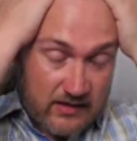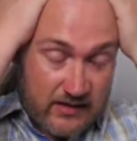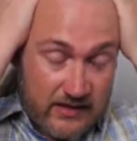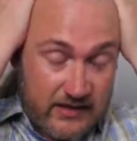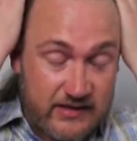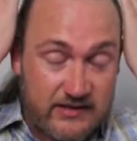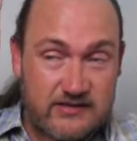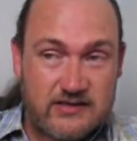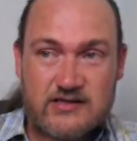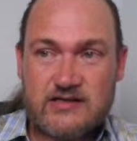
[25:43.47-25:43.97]

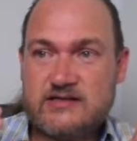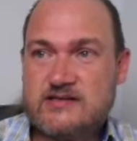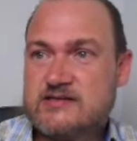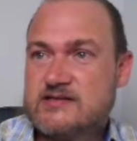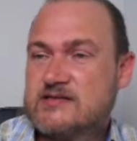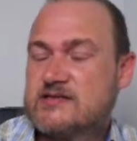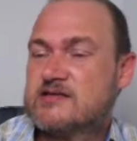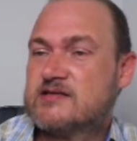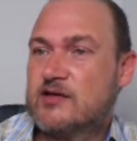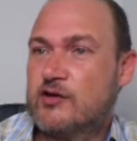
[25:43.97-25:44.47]
it is
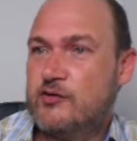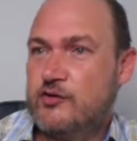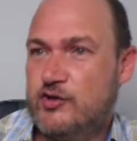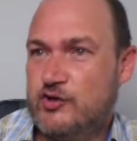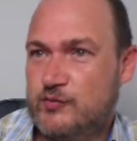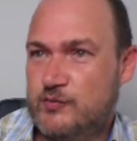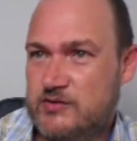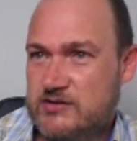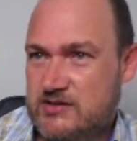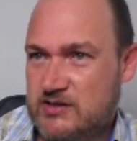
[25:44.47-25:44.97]
so
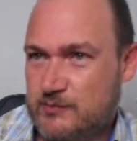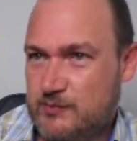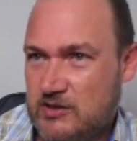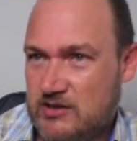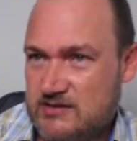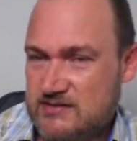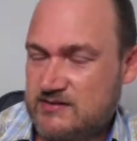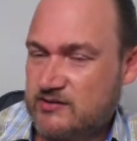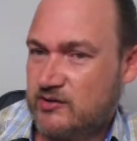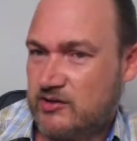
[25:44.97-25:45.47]
humid here by
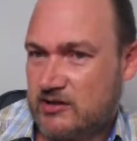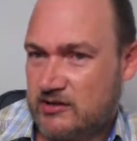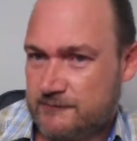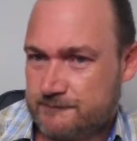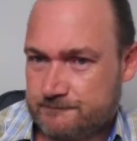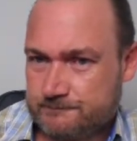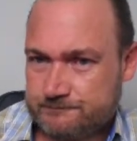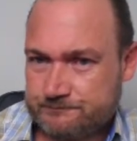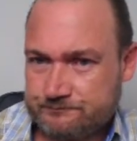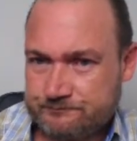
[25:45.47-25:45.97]
us today.
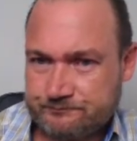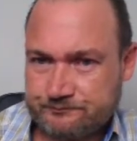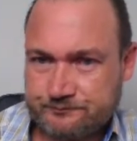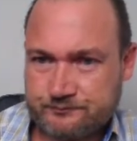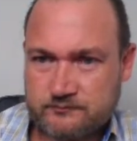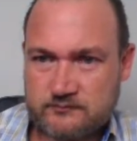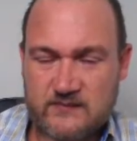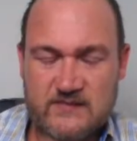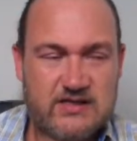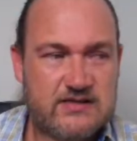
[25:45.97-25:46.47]

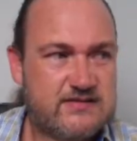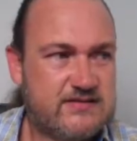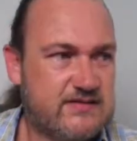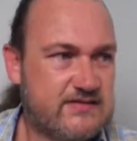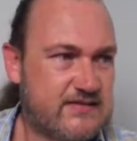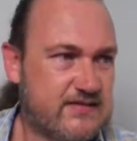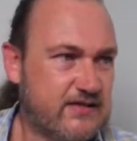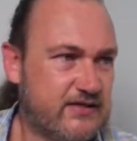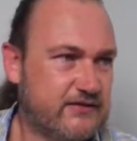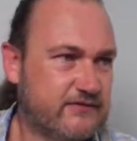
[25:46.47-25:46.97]
It's
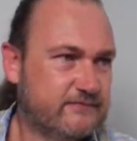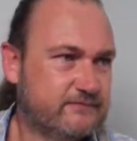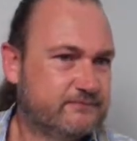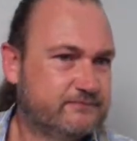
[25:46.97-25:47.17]
insane.